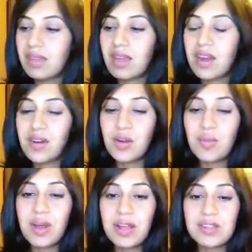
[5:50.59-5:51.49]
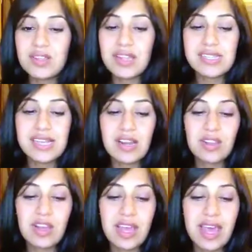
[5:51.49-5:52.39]
I don't know, what else do they say to
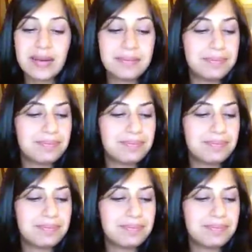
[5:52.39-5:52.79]
look at?